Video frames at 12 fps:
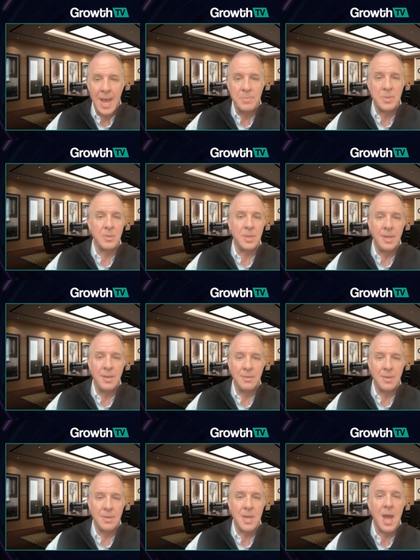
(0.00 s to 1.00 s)

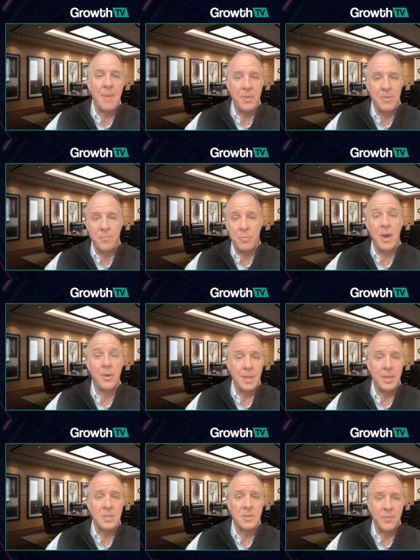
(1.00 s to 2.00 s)
absolutely top of priority
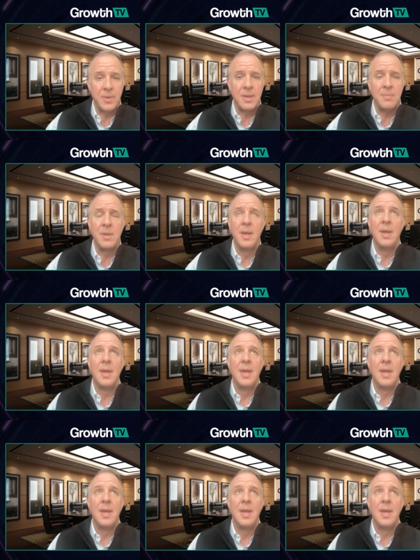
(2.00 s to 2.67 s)
list for them.